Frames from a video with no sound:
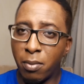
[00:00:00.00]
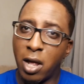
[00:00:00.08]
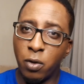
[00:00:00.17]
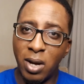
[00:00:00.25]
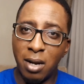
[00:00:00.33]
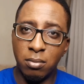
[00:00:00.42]

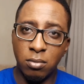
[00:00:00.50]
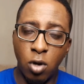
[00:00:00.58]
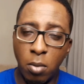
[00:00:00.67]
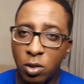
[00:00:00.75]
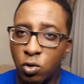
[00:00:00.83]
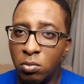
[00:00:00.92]
That's why I'm
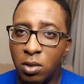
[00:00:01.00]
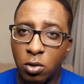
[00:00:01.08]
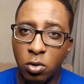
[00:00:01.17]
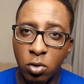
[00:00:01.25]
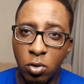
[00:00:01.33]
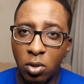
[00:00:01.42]
coming to meet
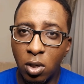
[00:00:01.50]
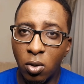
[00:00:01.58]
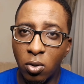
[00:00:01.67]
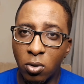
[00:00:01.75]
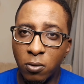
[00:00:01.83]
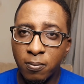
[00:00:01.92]
you to do the
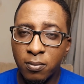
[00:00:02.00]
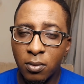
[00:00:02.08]
logo.